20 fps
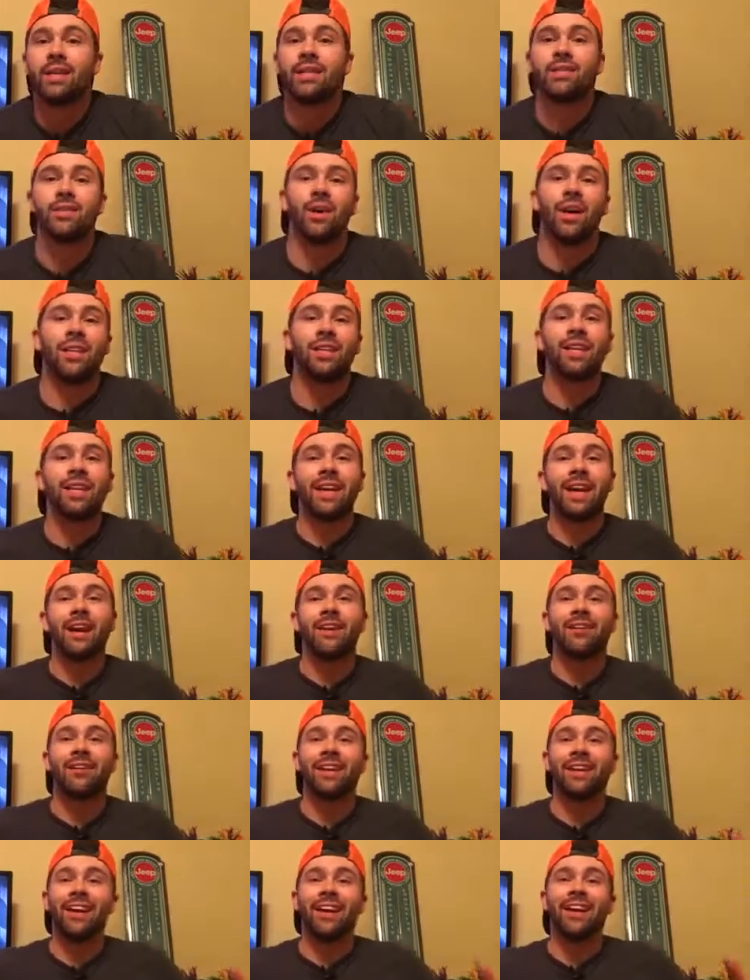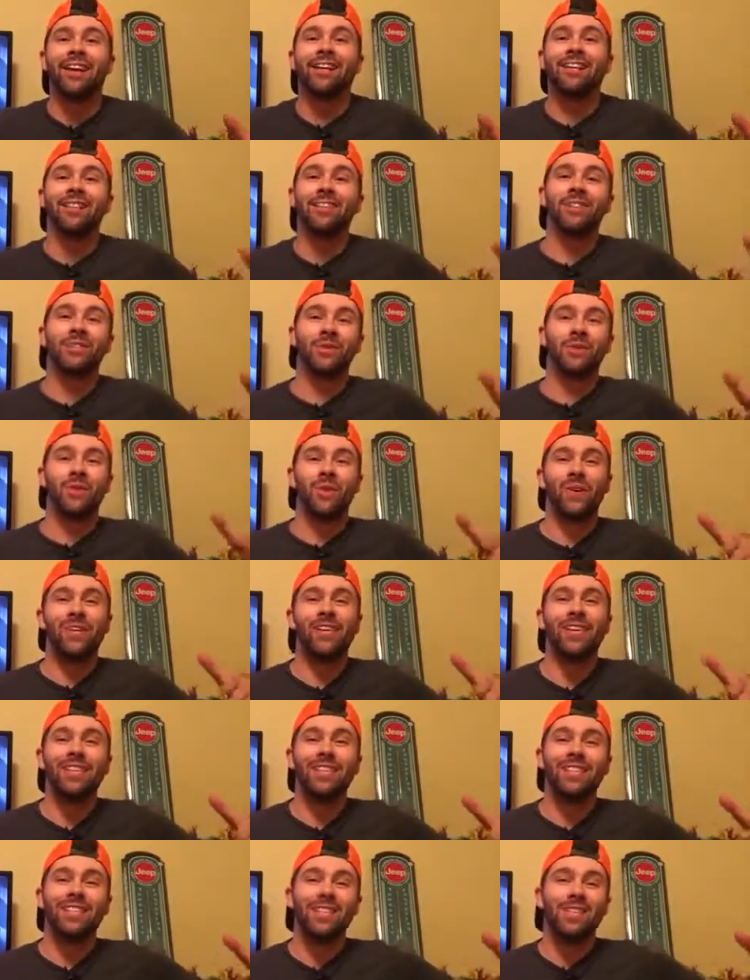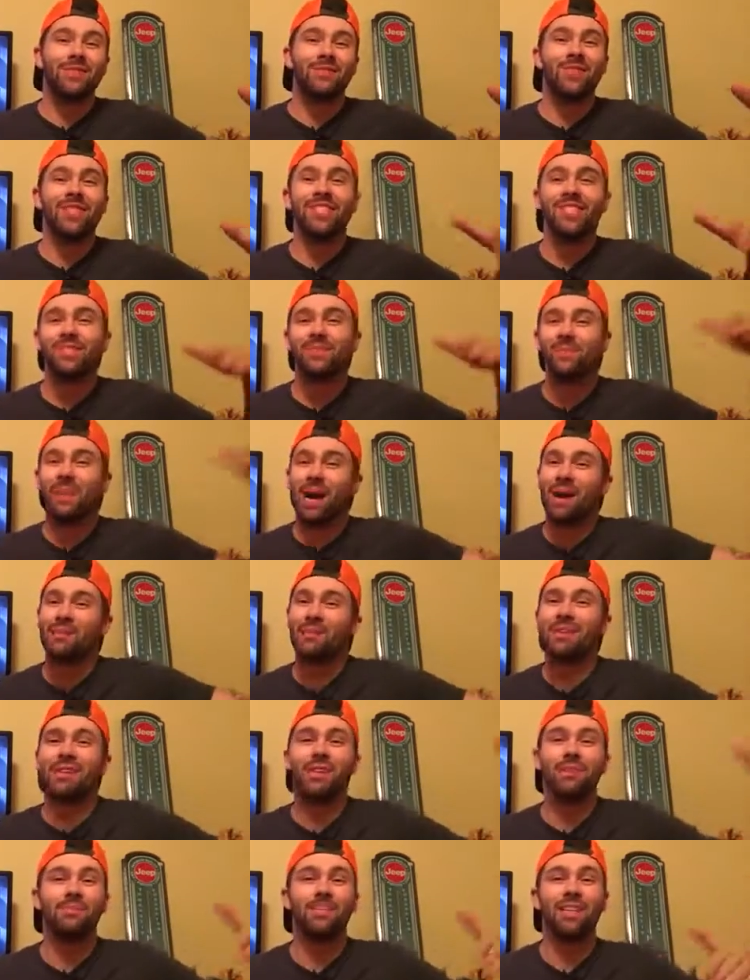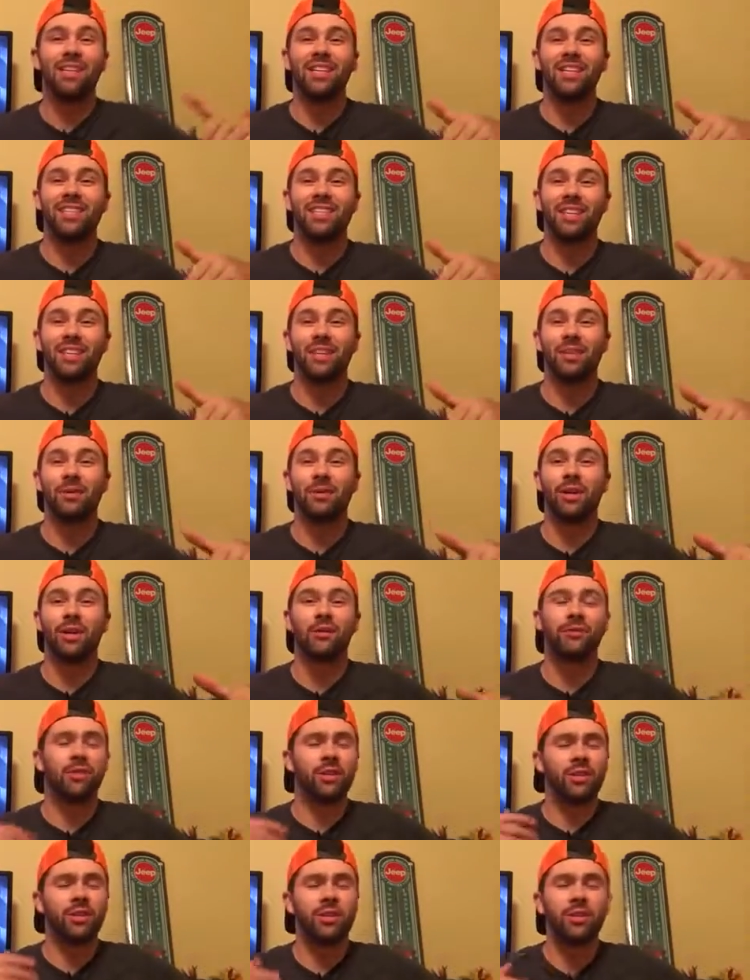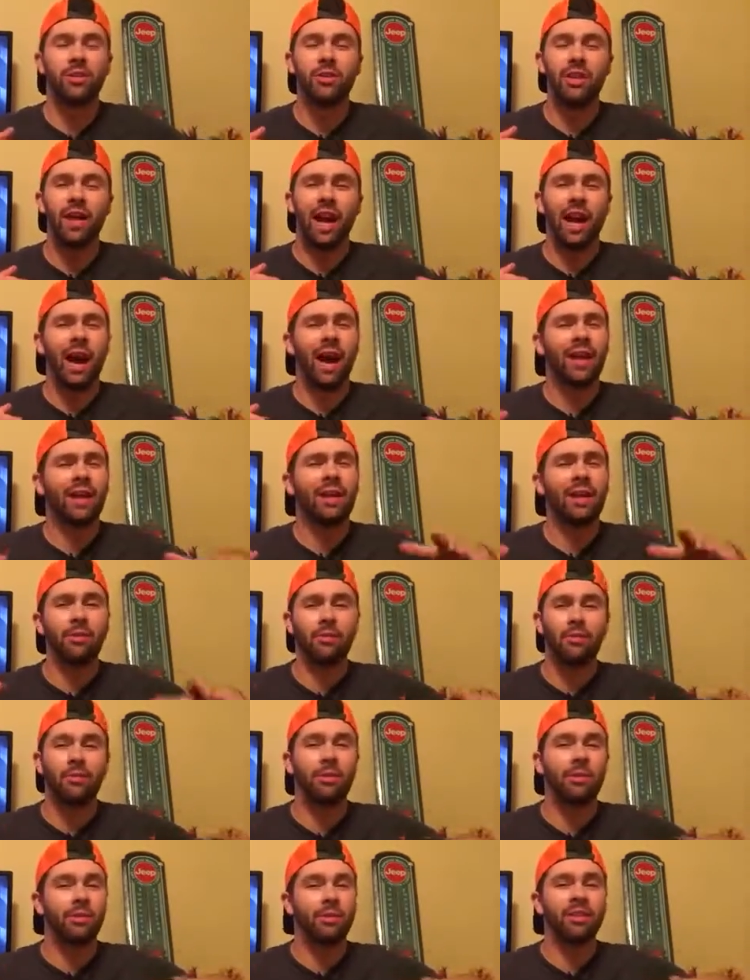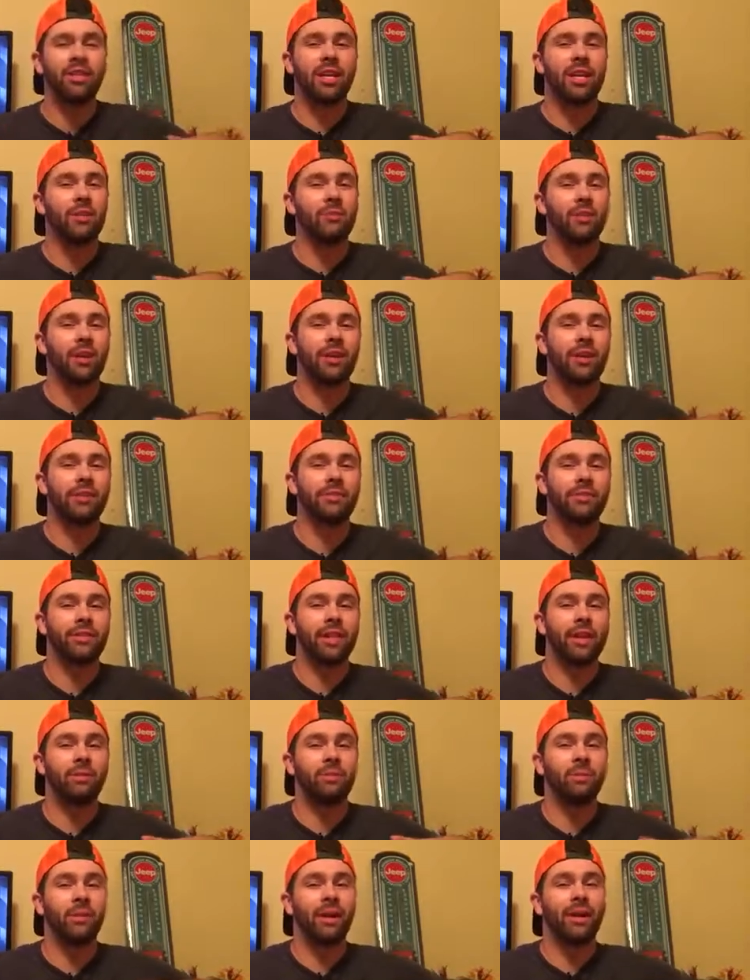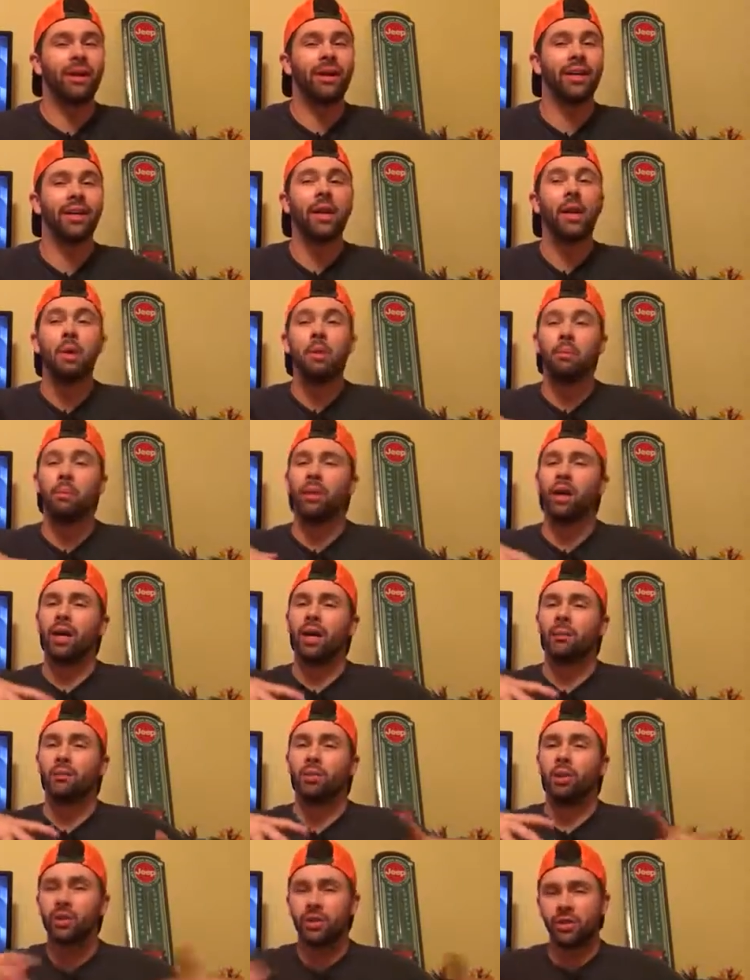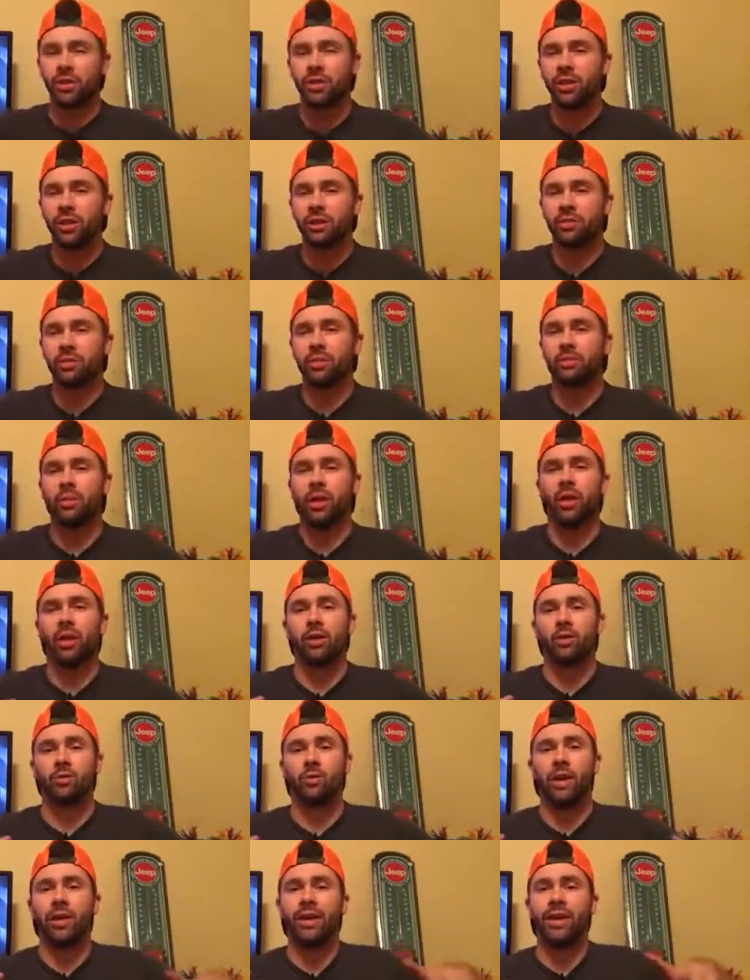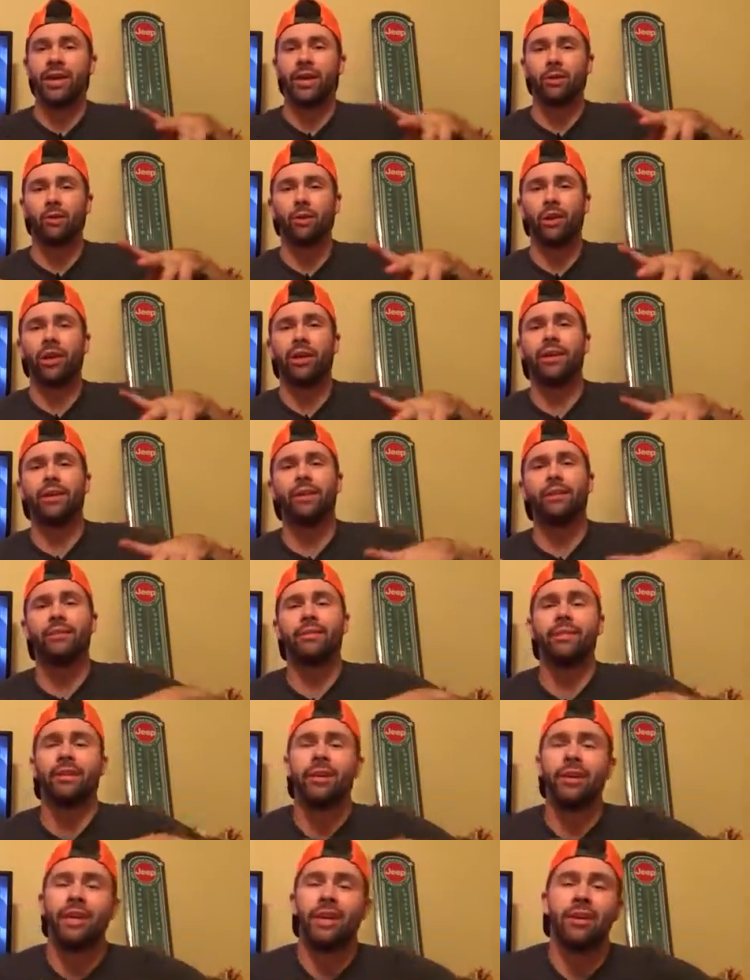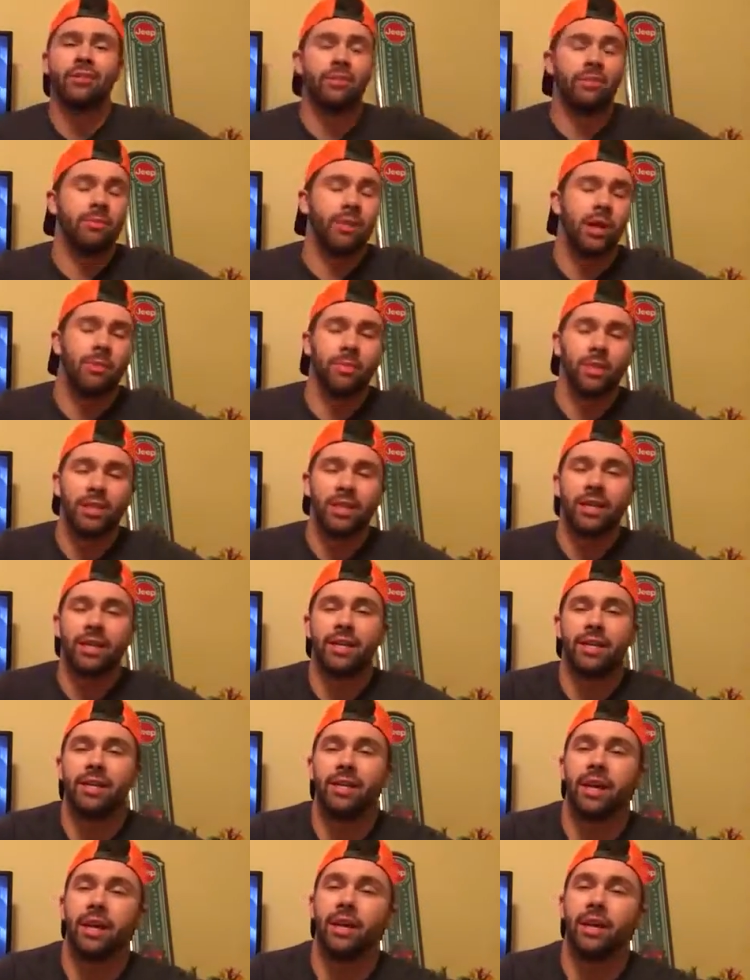So I like how he had his squad's images popping up in the stairwell. First dude, I can't remember his name right off the top of my head, but I'm pretty sure he's from uh, Redneck Rave, if I'm not mistaken.